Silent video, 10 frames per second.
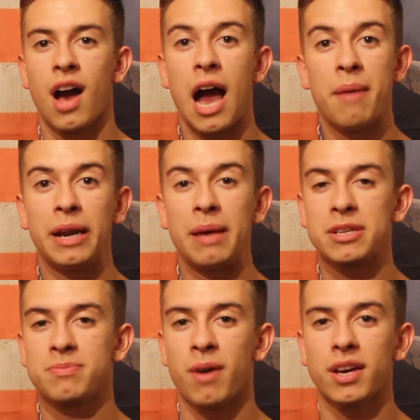Hi, my name
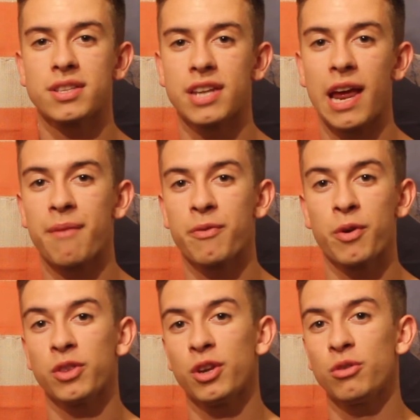is Mike. Today I'm
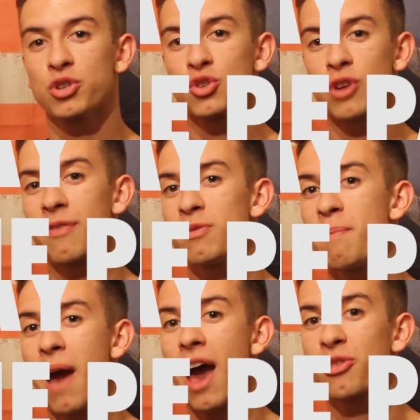reviewing the new Stray from the
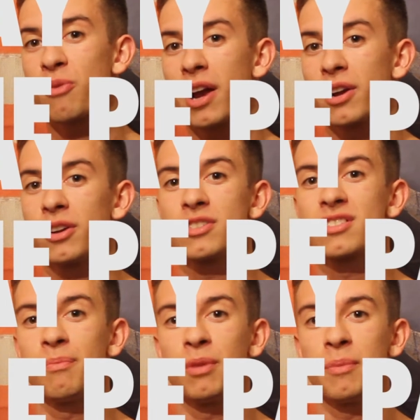Path record,
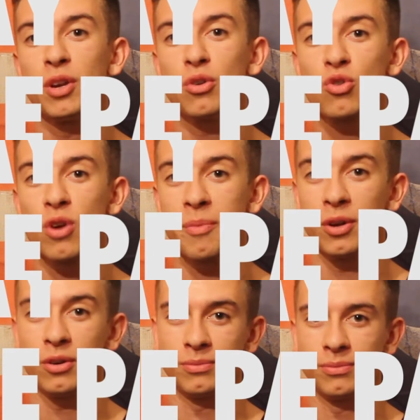Subliminal Criminal.